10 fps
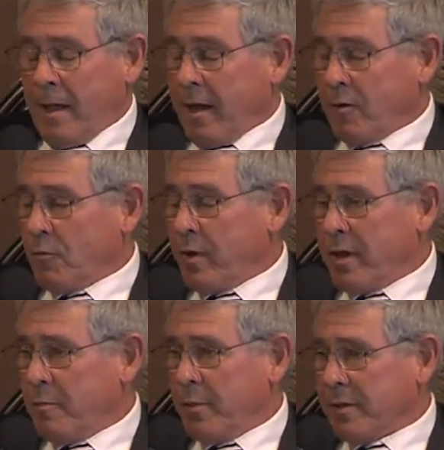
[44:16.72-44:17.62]
could
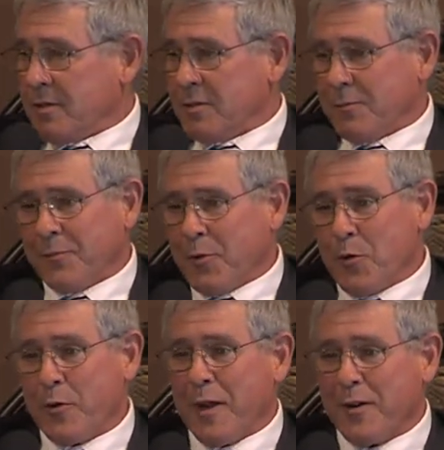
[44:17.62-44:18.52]
read it, but
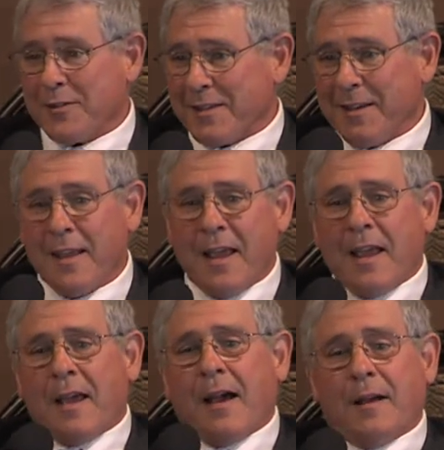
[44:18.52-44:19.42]
who cares,
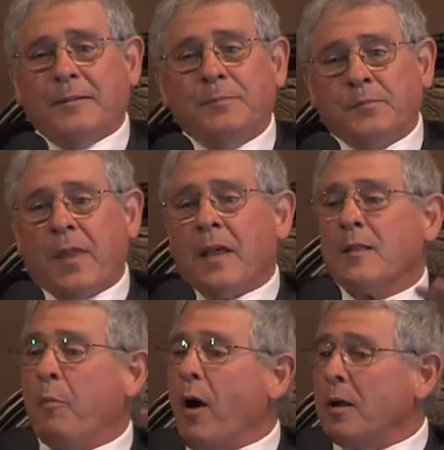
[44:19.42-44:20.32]
huh?
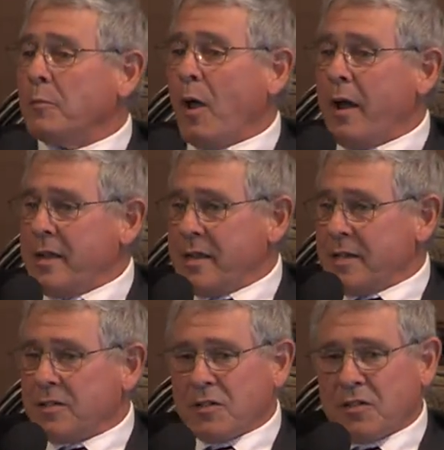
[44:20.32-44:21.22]
The bottom line
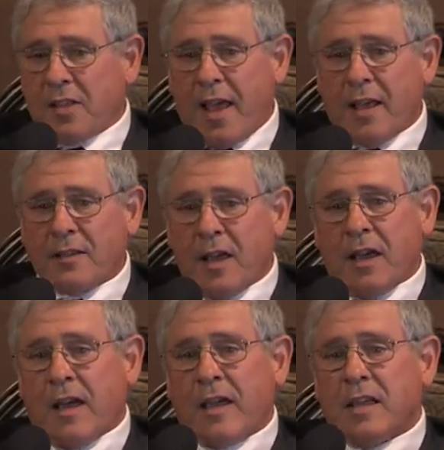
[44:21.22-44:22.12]
is that
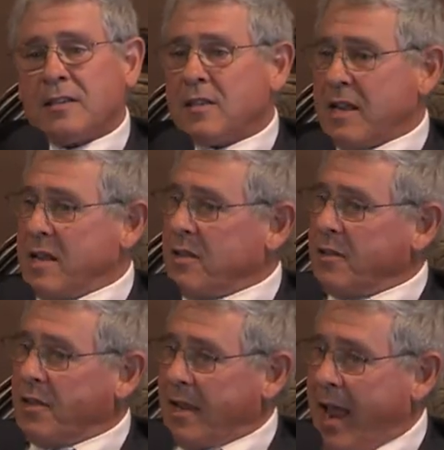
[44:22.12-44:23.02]

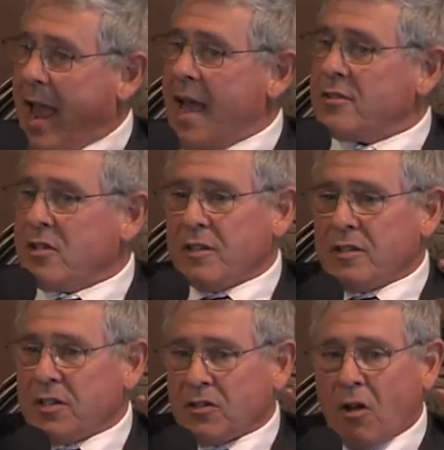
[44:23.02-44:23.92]
the acid
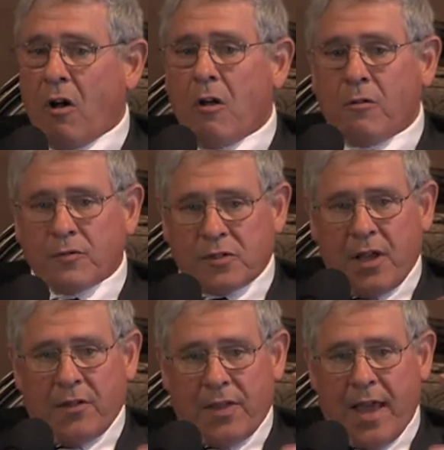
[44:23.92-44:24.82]
dissolves
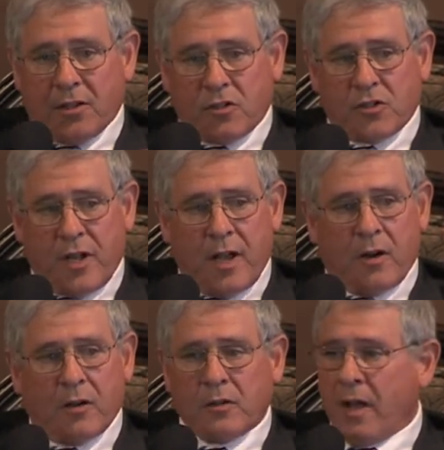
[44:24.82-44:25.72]
that
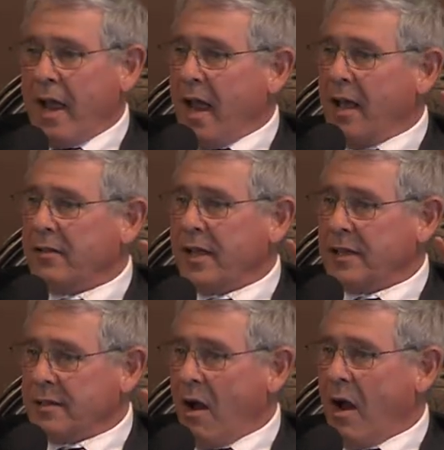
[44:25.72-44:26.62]
shell, and
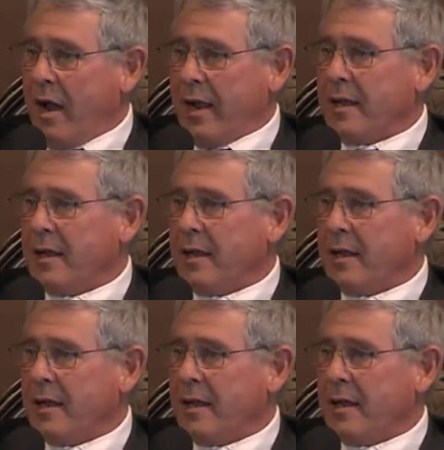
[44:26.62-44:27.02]
they die.